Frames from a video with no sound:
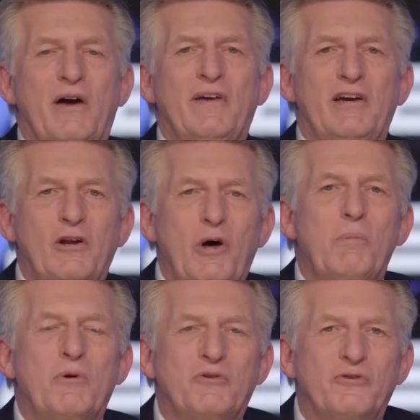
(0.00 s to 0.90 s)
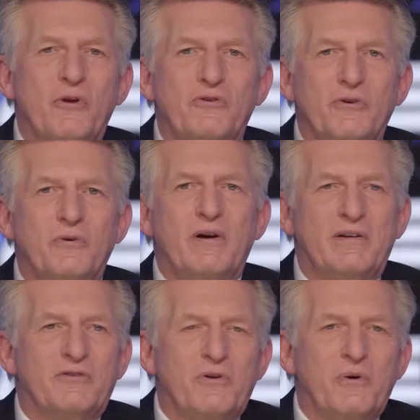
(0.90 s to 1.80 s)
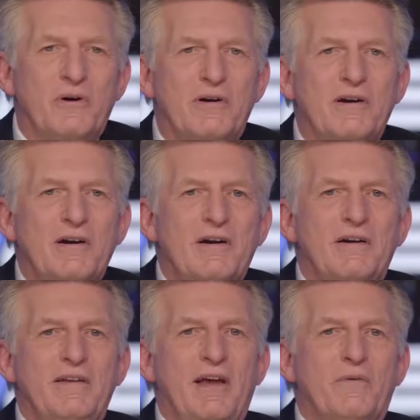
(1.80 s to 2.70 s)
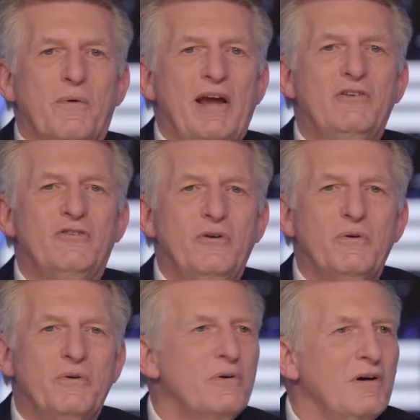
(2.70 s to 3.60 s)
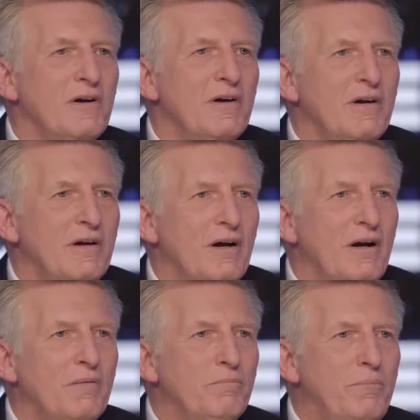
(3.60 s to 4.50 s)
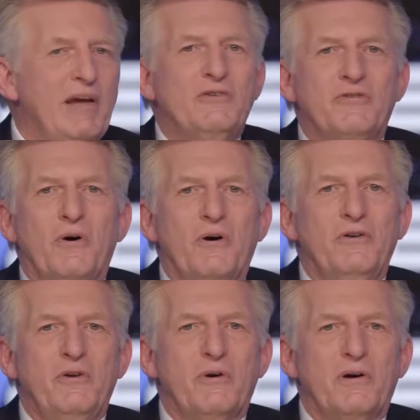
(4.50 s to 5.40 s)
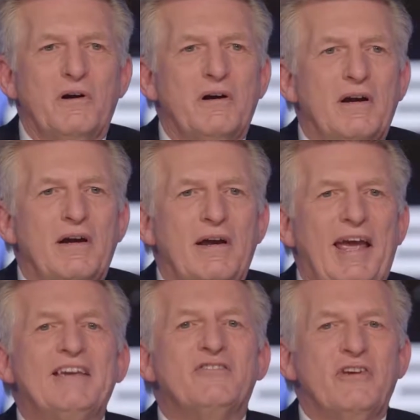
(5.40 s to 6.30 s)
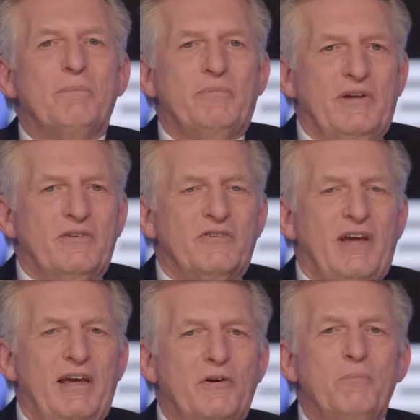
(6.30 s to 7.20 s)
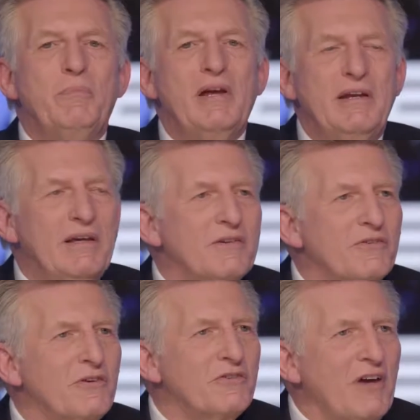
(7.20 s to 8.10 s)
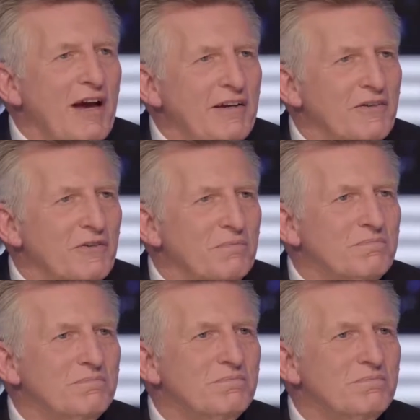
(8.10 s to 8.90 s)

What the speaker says: have a global social credit score that ranks you based on your acceptance and obedience to Zionism.